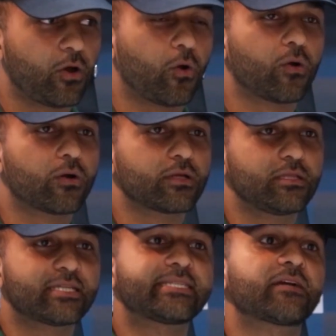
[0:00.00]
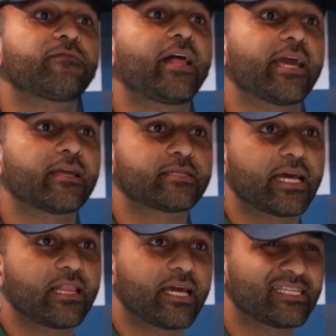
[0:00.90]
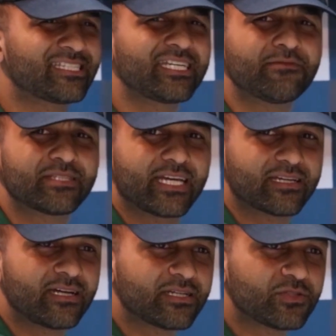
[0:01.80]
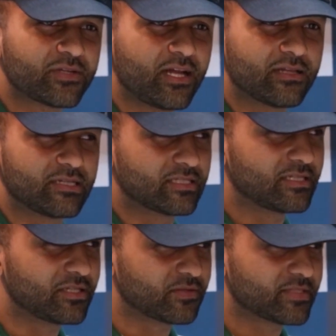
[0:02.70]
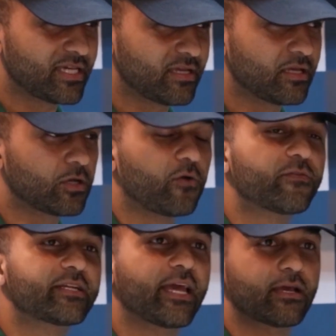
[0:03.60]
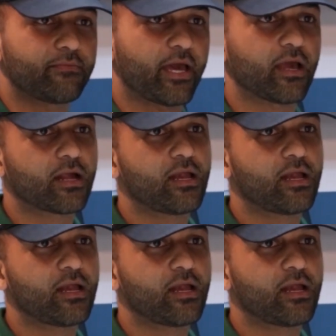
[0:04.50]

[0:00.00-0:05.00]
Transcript: Or let's take a flight to LA. It's cheap. It's like $120. You know what I'm saying? Go for the day and come back.